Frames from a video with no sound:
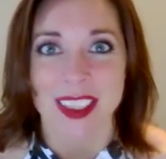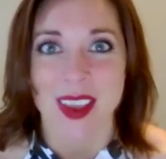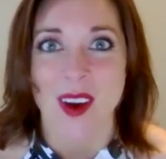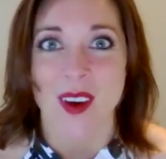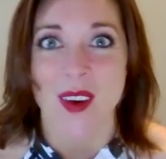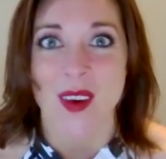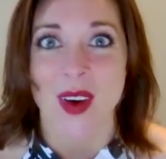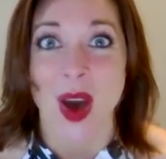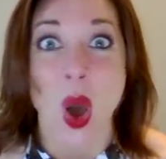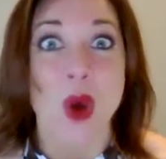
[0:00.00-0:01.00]

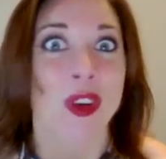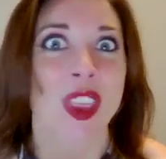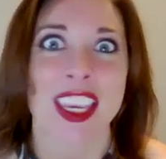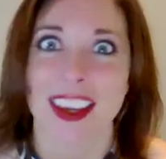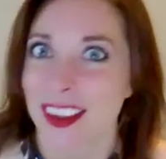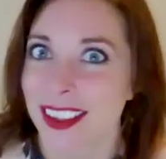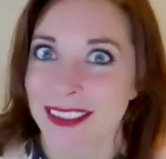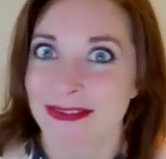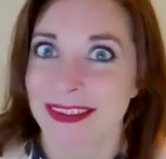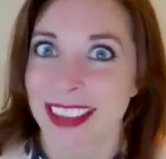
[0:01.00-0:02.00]
So over the years,
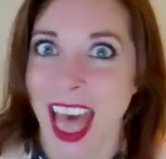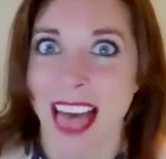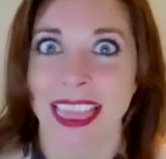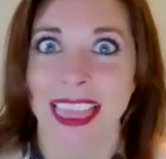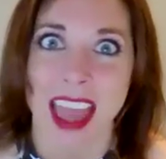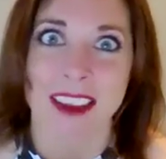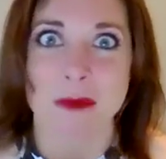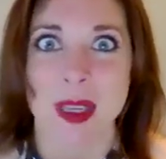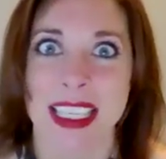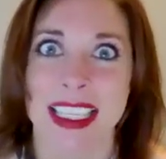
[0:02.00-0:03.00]
a lot
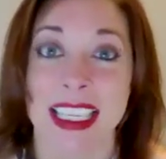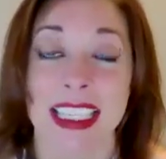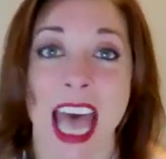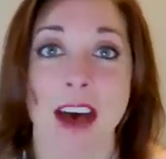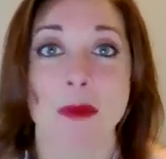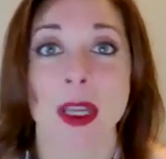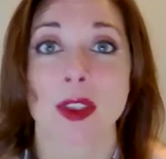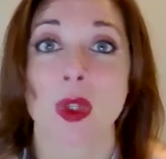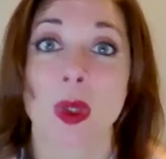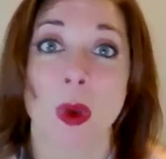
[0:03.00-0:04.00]
of businesses have
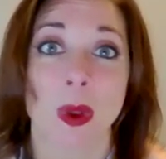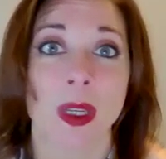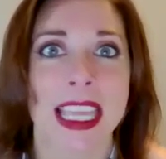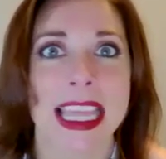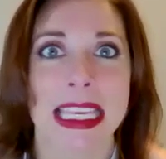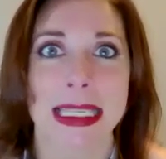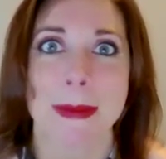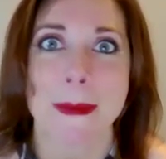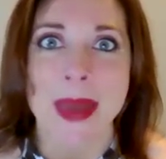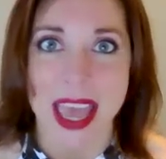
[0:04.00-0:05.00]
been sold this
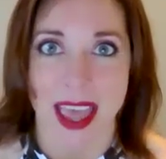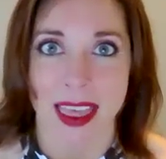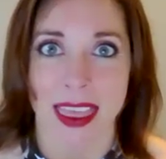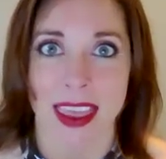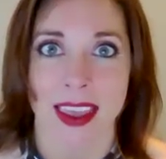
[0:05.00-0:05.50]
myth